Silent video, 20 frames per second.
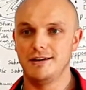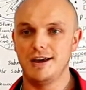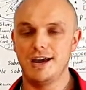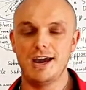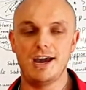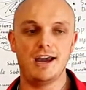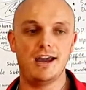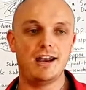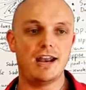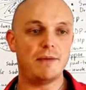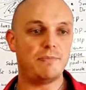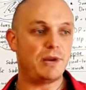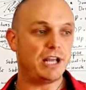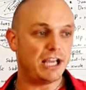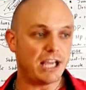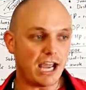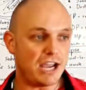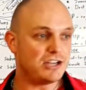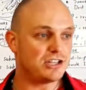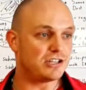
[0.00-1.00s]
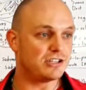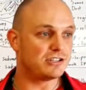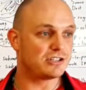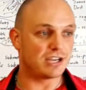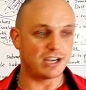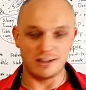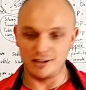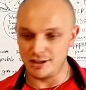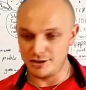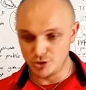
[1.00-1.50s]
And applications
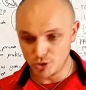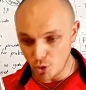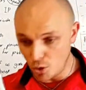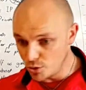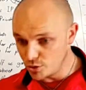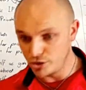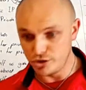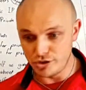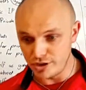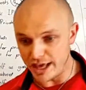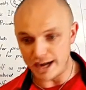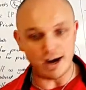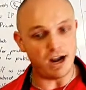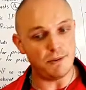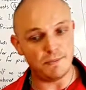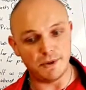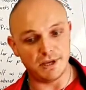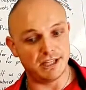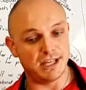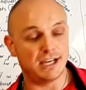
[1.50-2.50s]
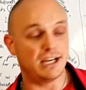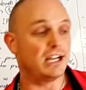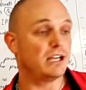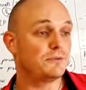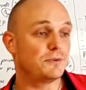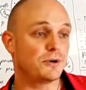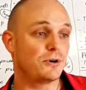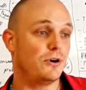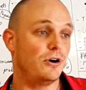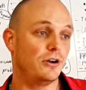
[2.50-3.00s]
can then talk to that IP and that
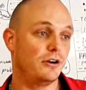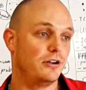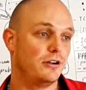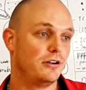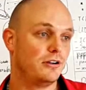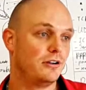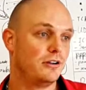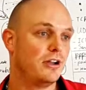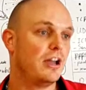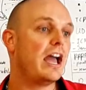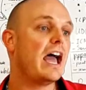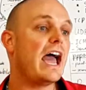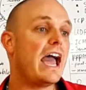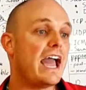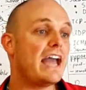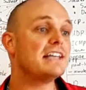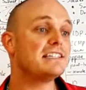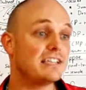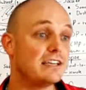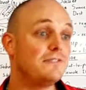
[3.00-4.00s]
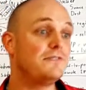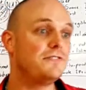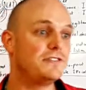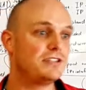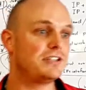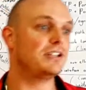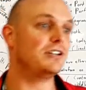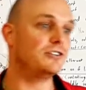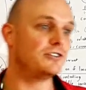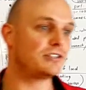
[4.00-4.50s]
network card as if
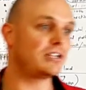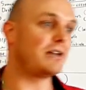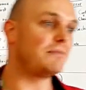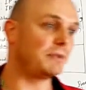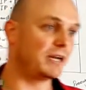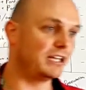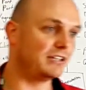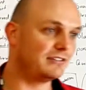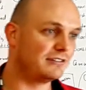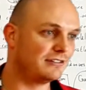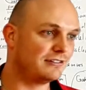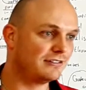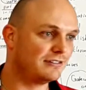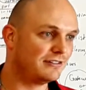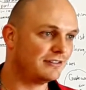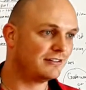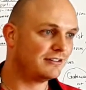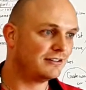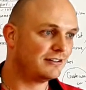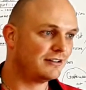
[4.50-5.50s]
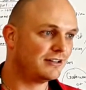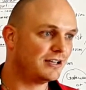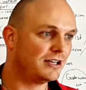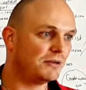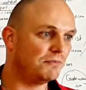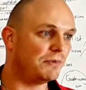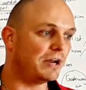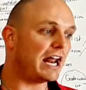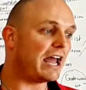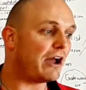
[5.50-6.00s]
it's a new subnet.
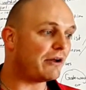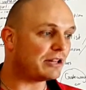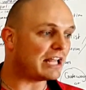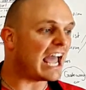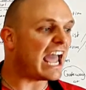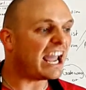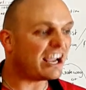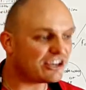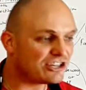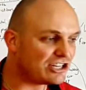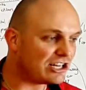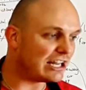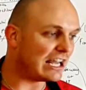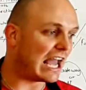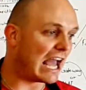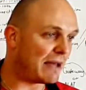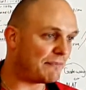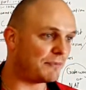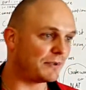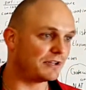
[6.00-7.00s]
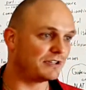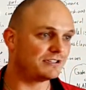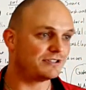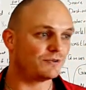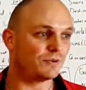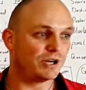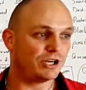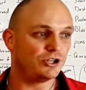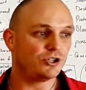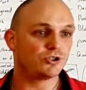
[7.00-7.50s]
But what actually happens
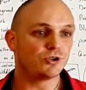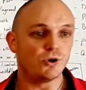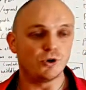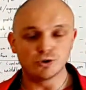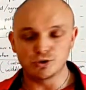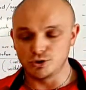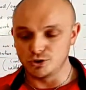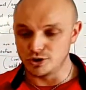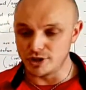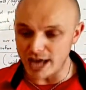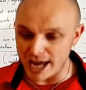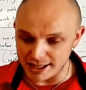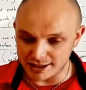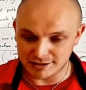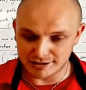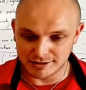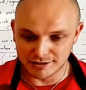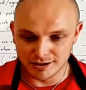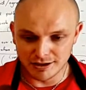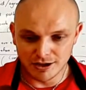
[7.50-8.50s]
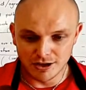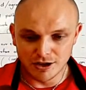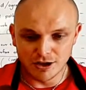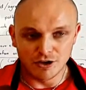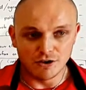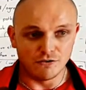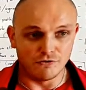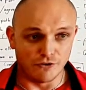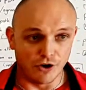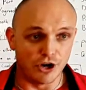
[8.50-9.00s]
when you talk to that
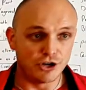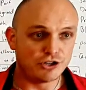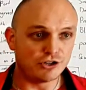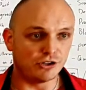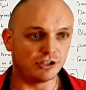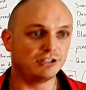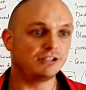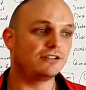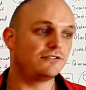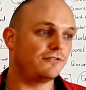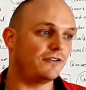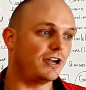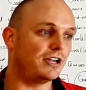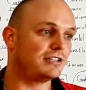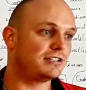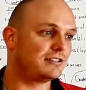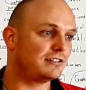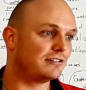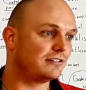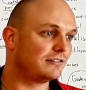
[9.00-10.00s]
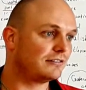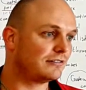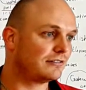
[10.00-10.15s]
virtual interface,